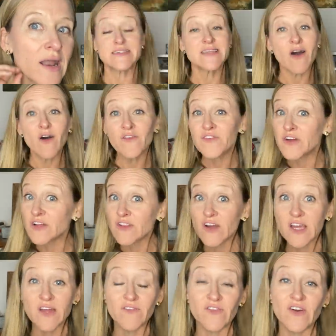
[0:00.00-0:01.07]
So if you're
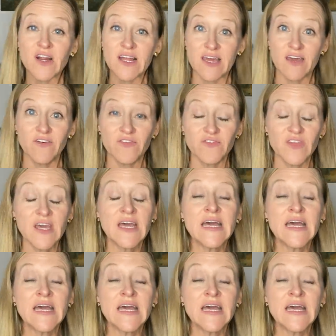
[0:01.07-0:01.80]
looking for a gift,